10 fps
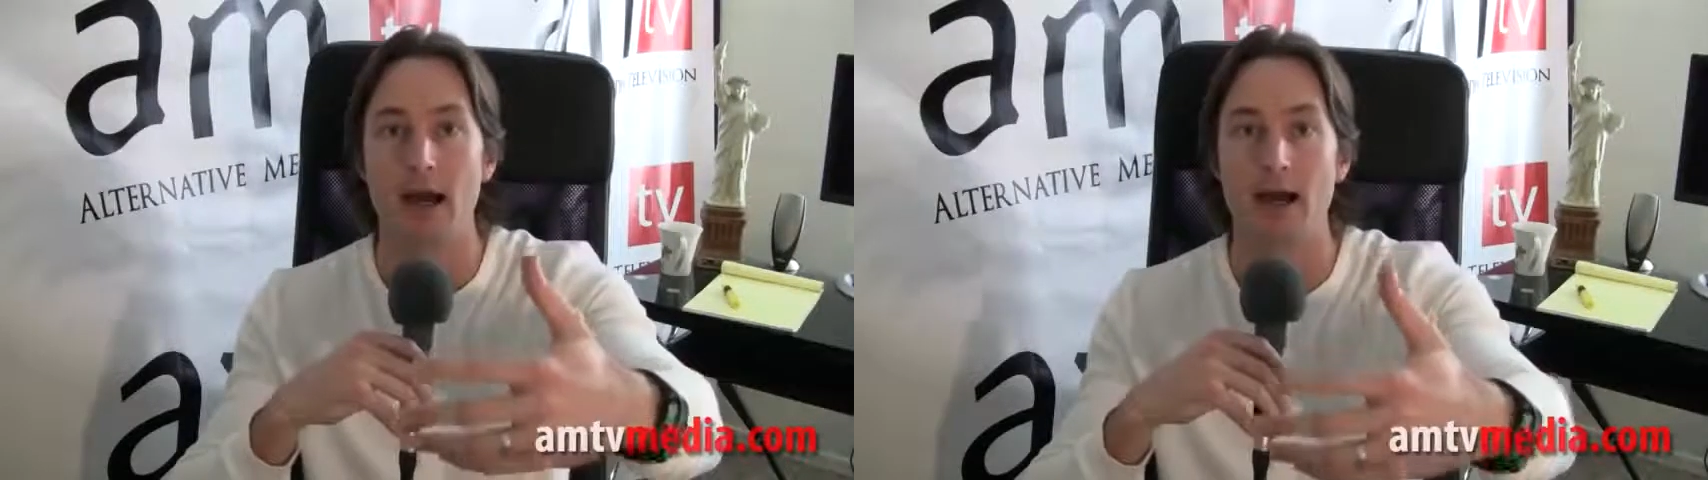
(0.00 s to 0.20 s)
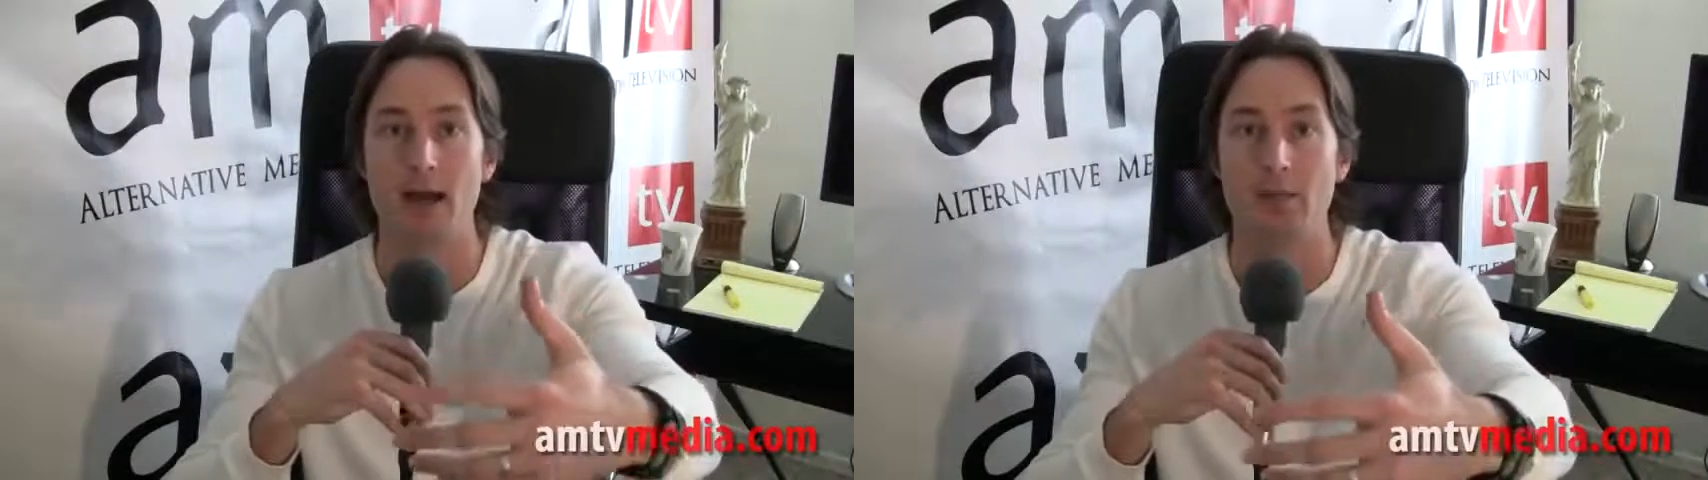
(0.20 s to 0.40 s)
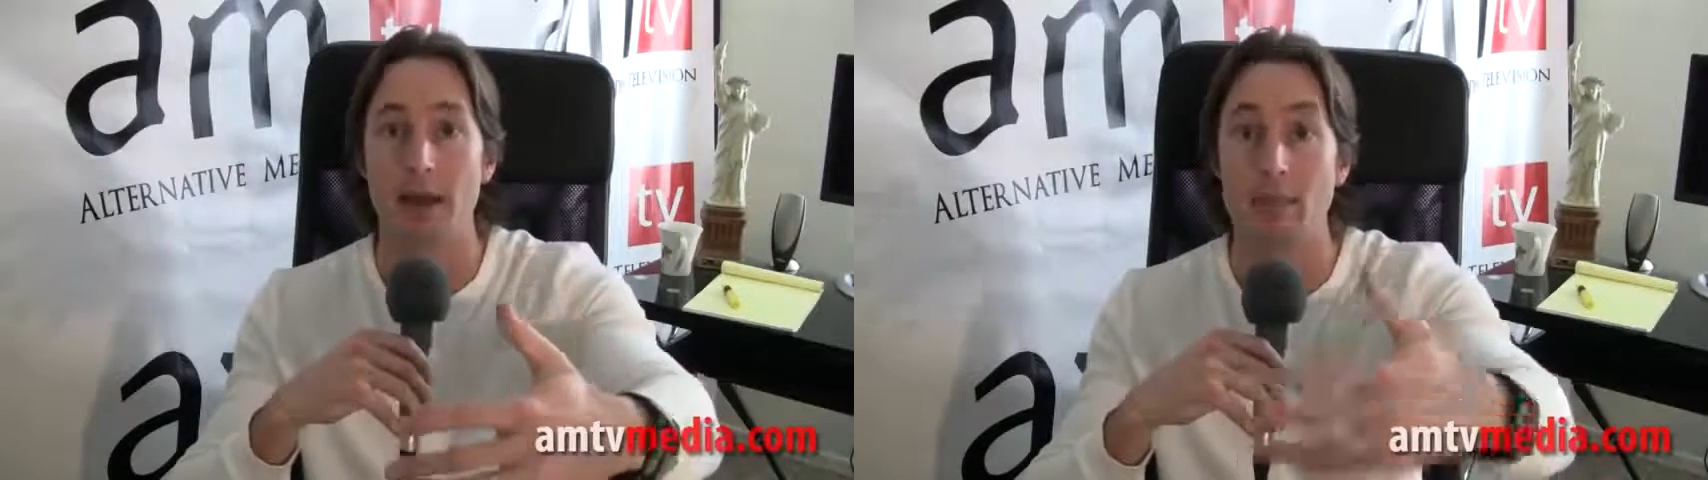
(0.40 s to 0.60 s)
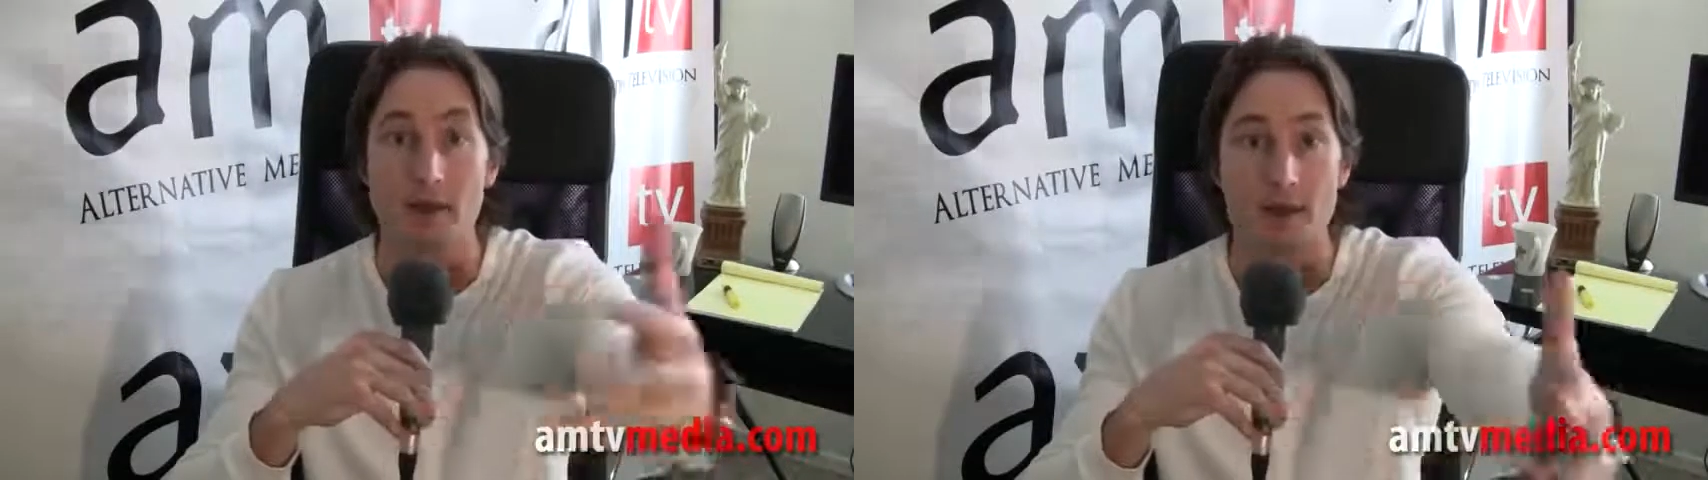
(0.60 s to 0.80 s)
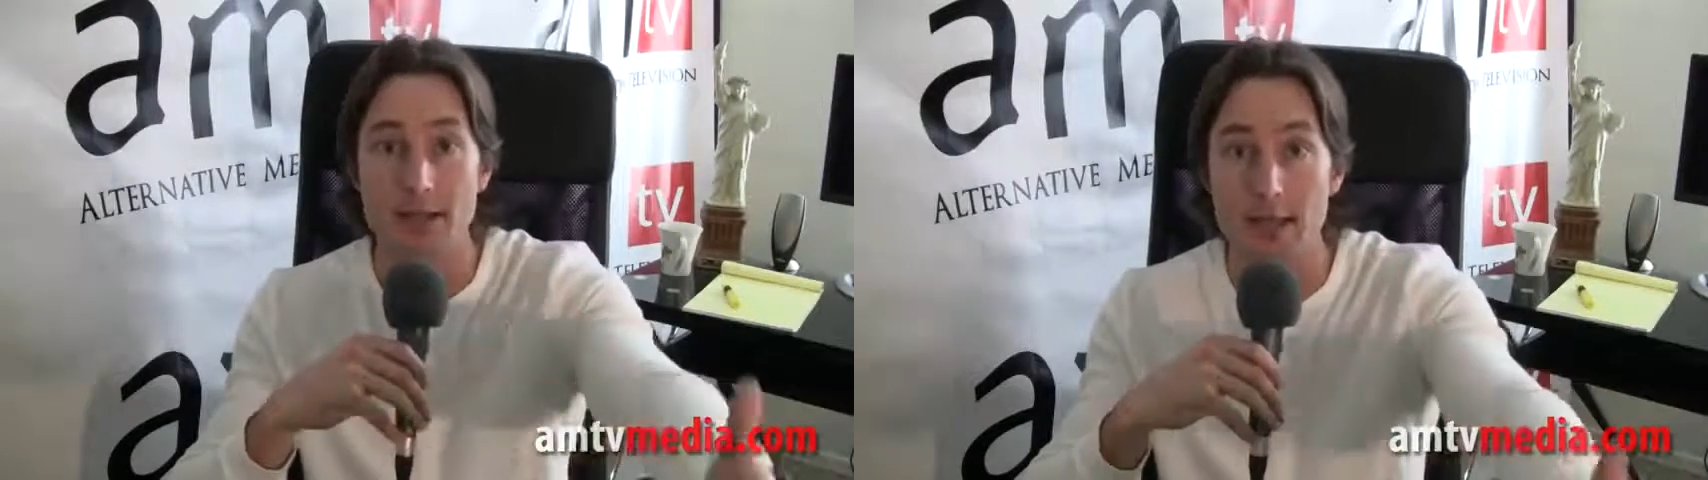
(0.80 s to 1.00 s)
uh, maybe
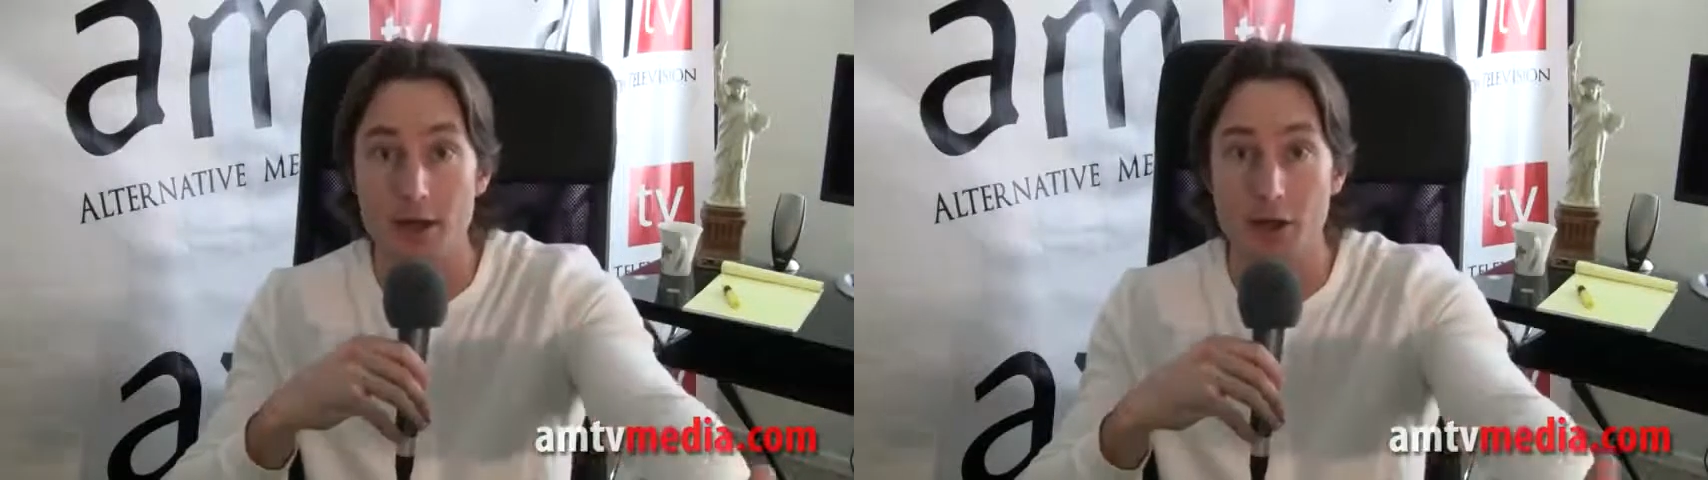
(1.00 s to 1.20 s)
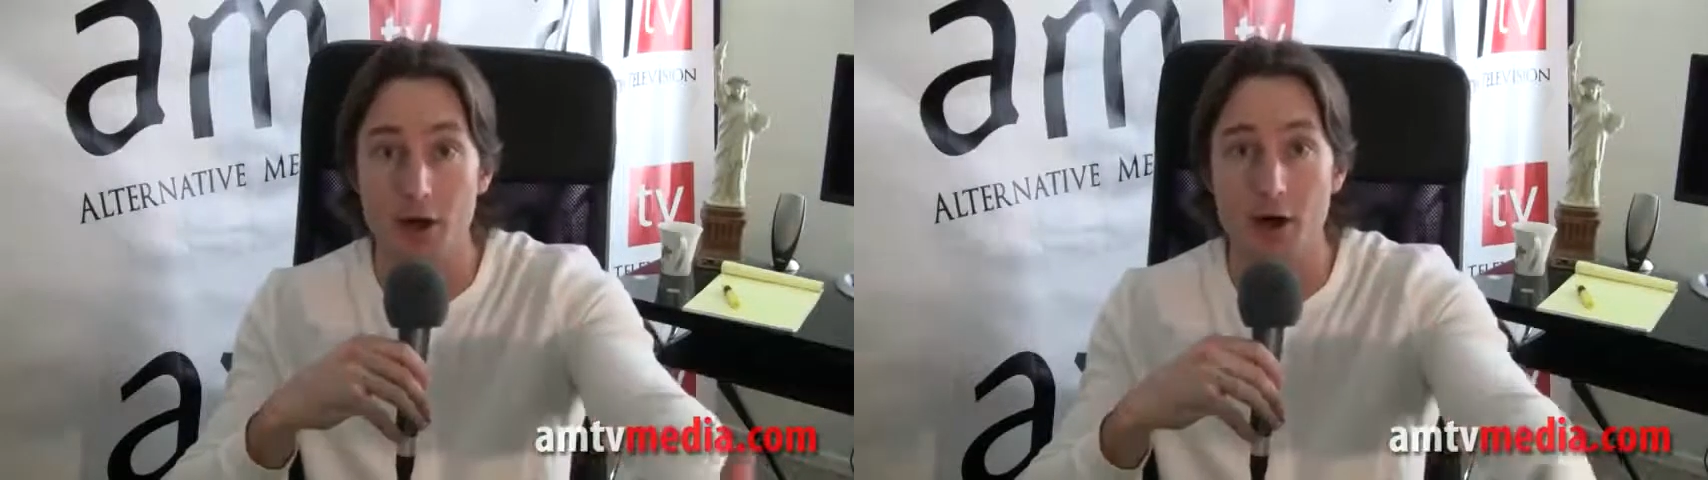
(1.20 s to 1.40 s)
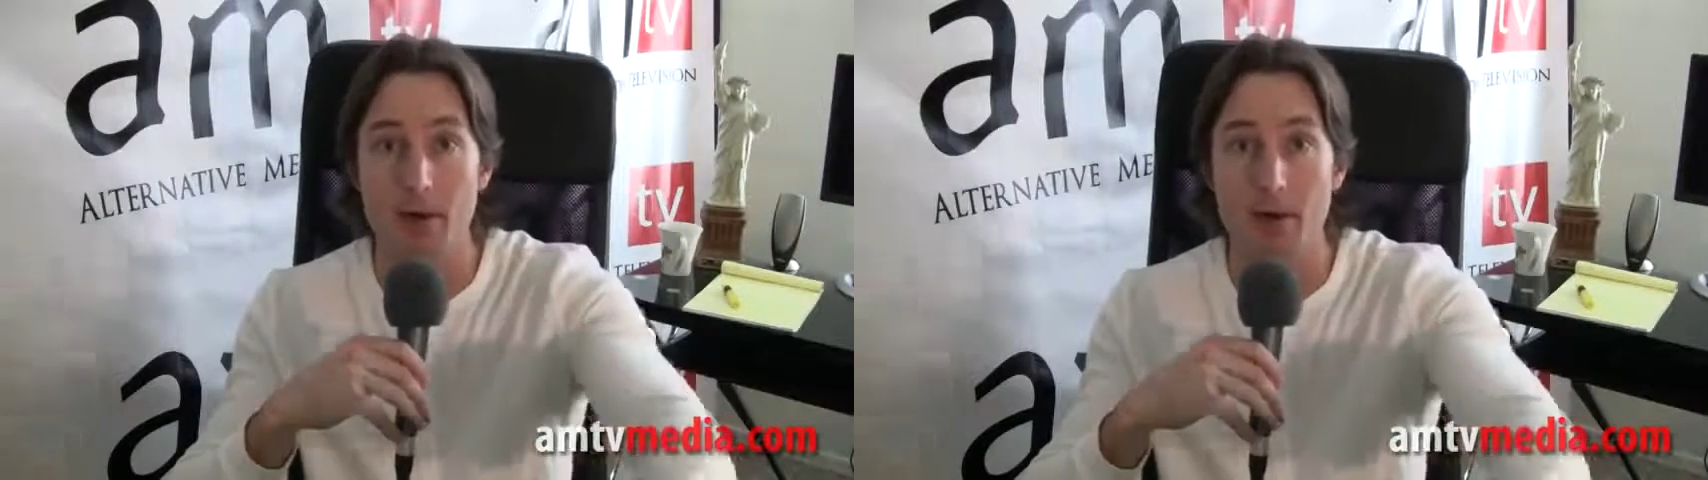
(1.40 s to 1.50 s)
you're a teacher,